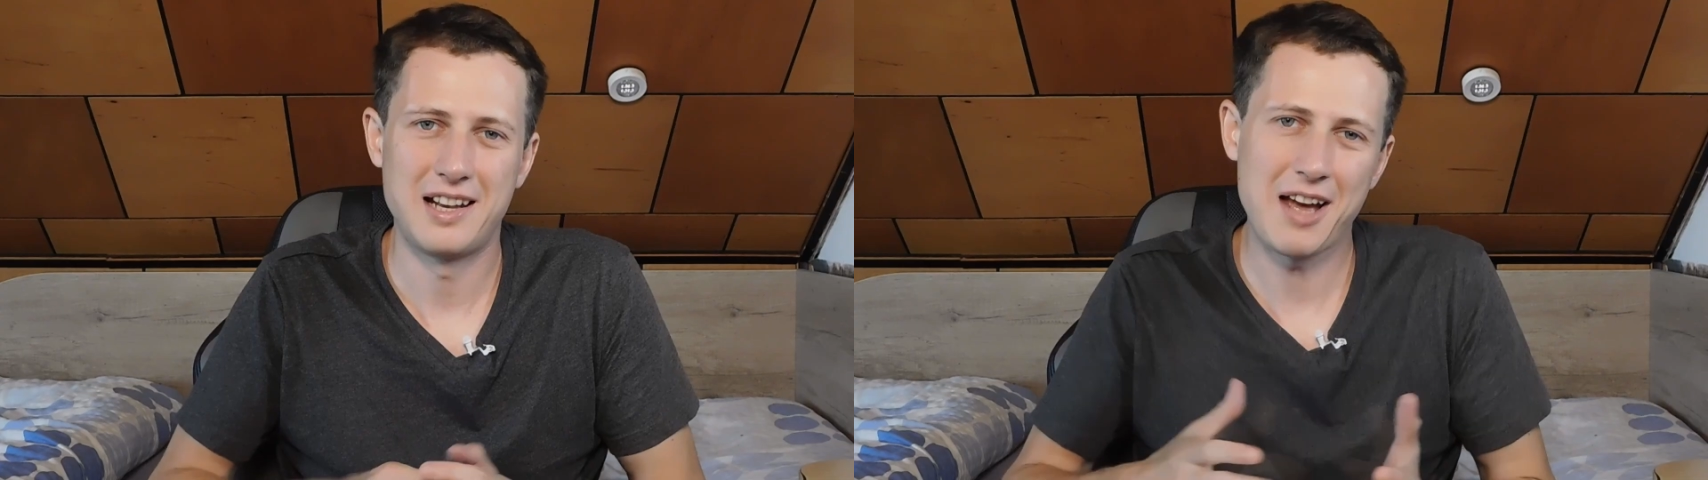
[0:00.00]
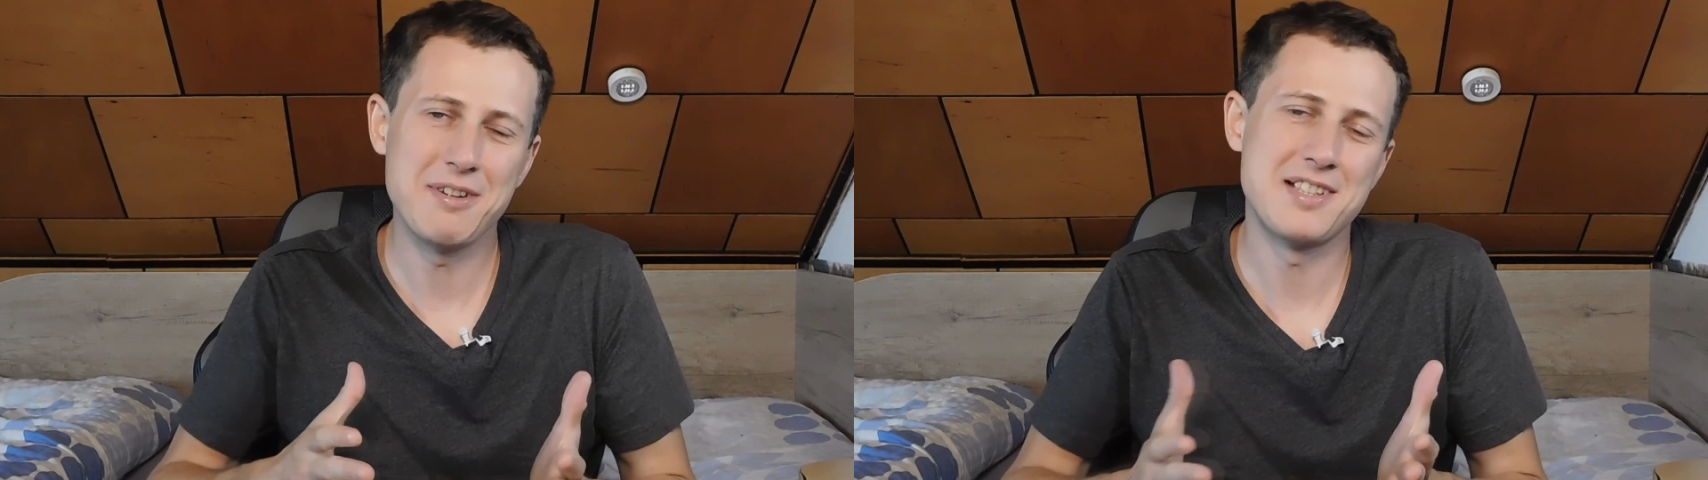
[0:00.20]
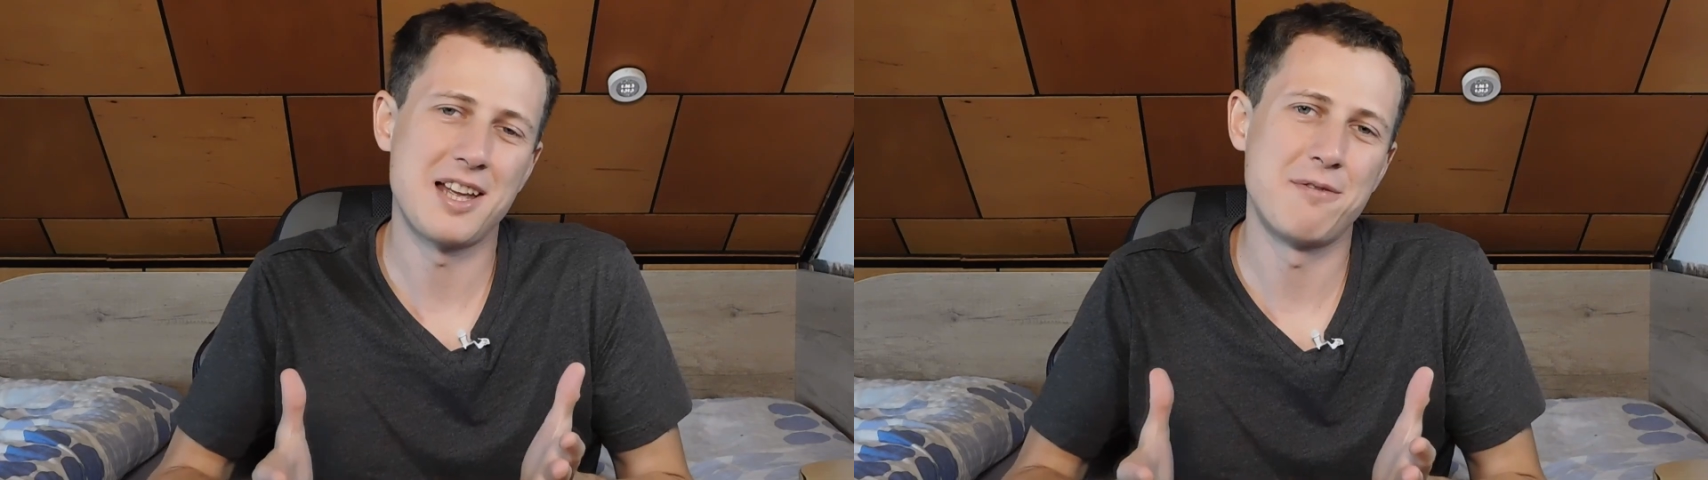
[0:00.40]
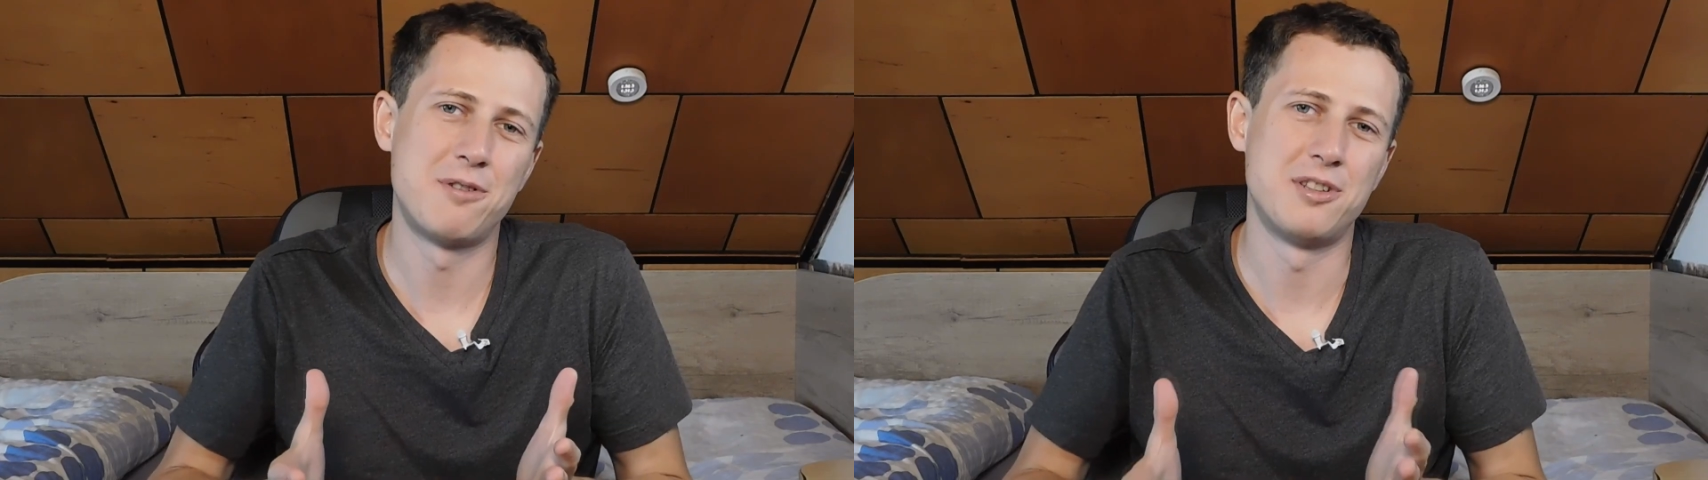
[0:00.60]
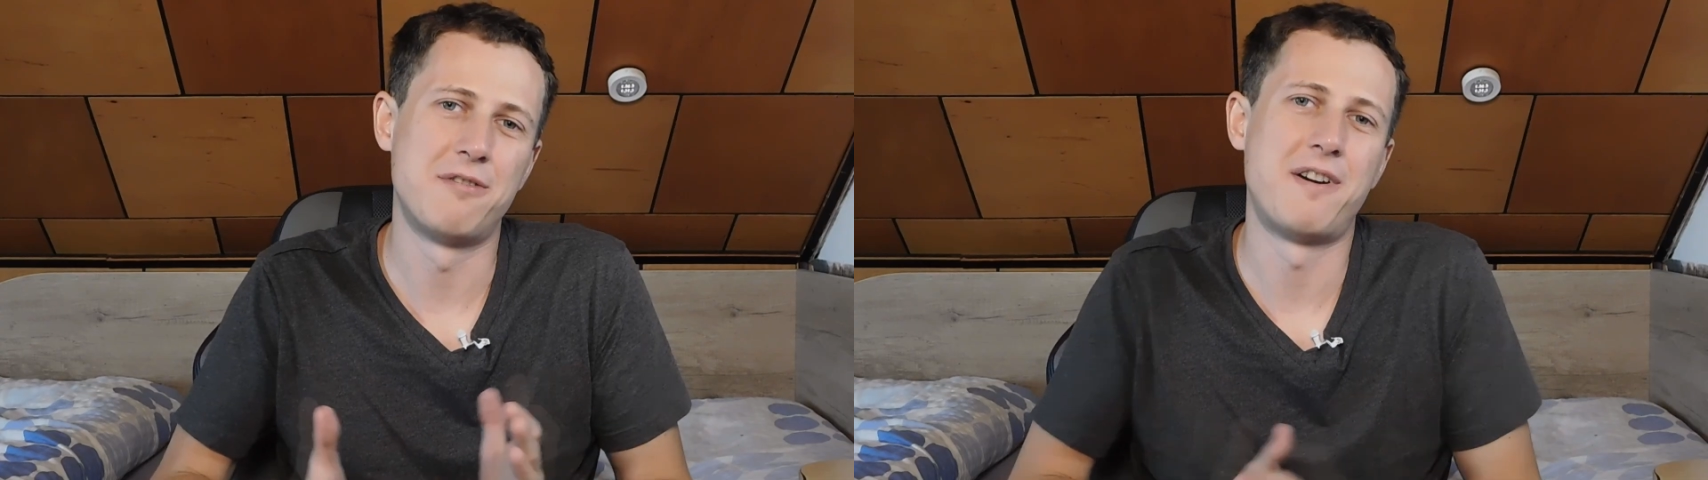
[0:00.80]
And now it's time
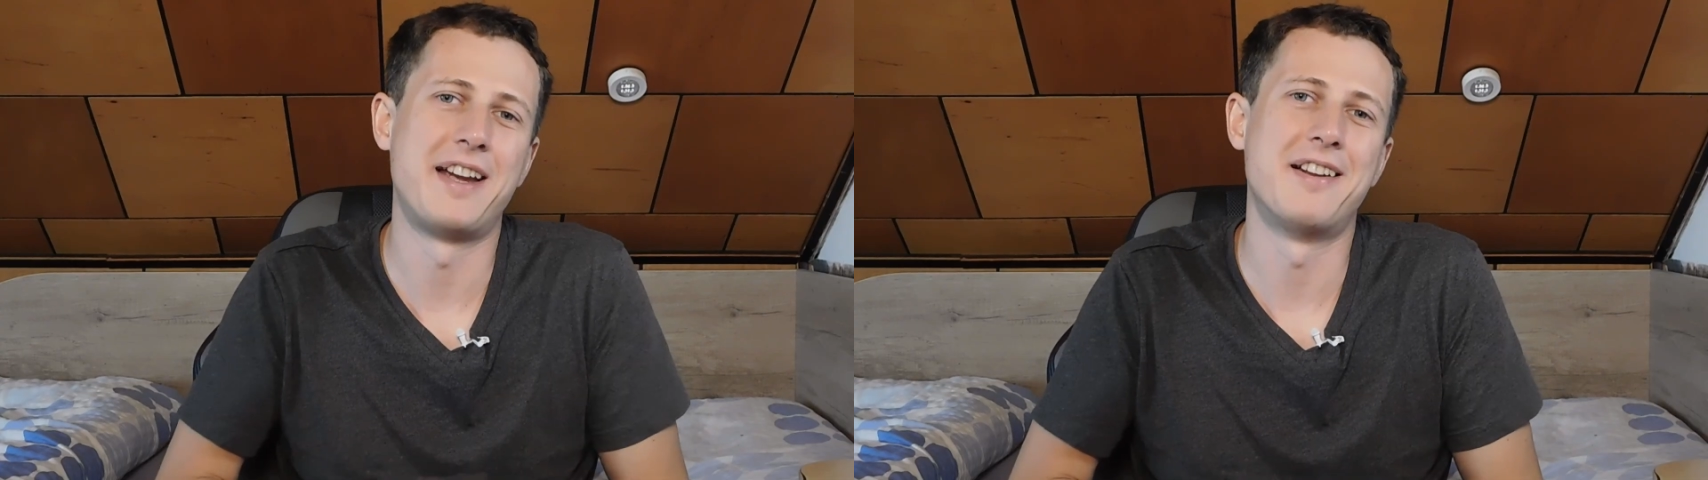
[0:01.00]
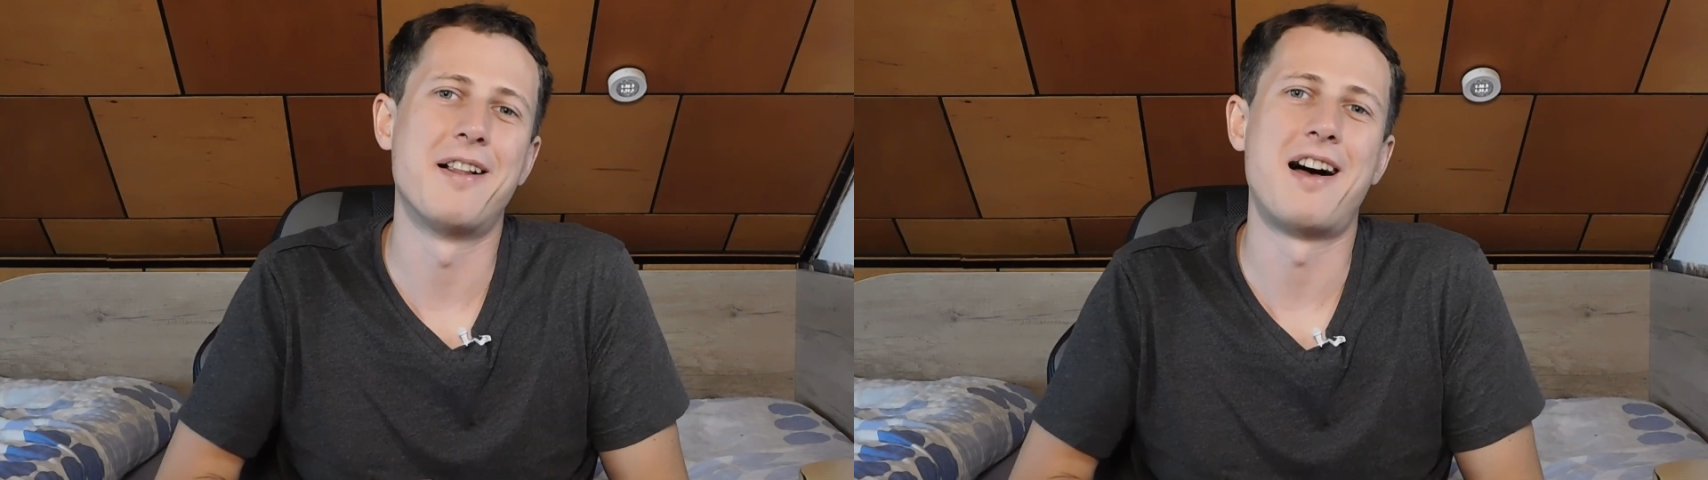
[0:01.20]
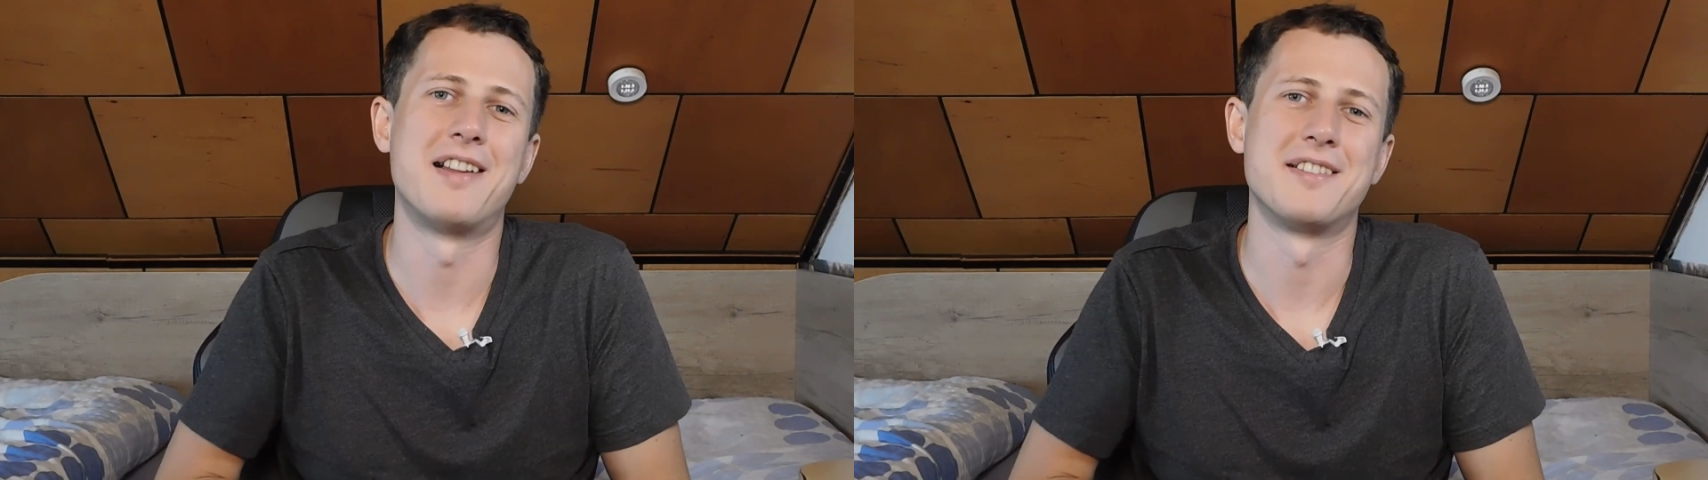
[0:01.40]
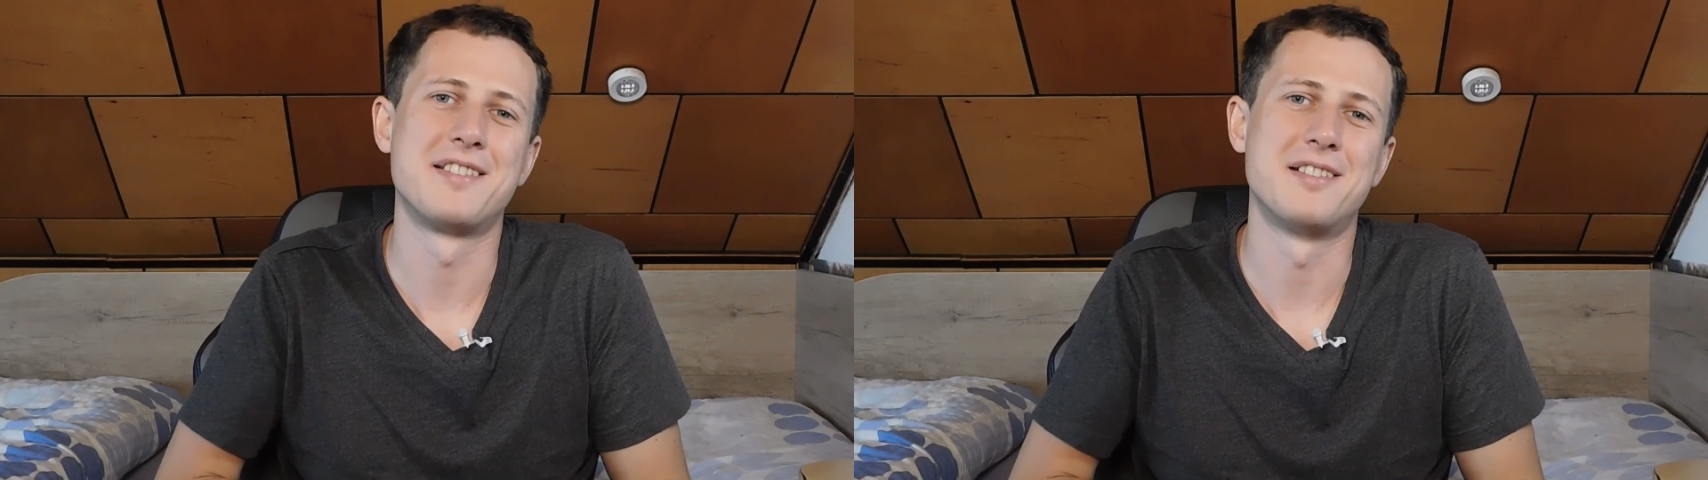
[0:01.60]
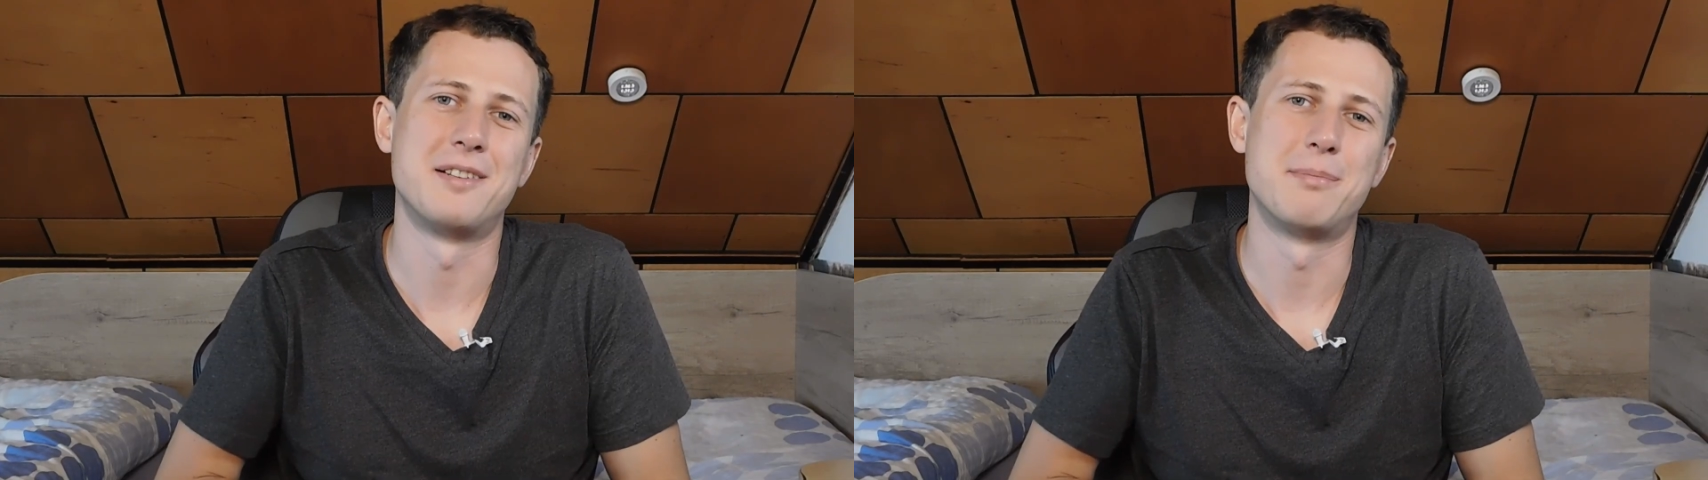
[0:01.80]
for the final
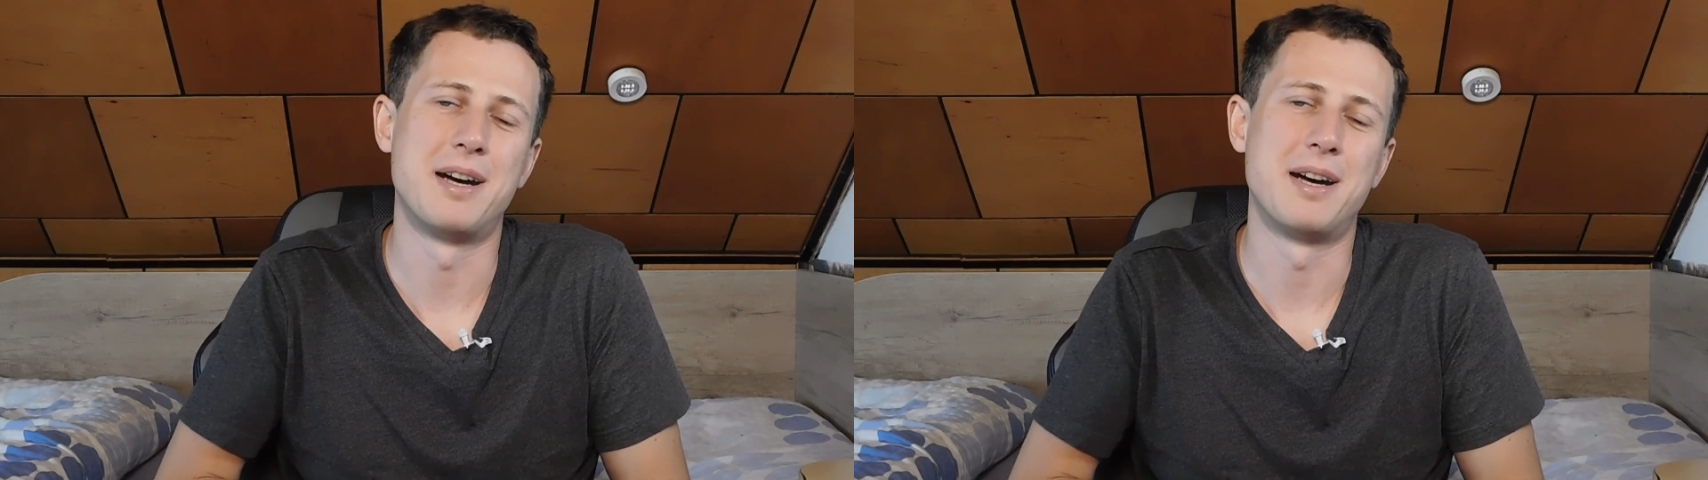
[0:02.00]
answer,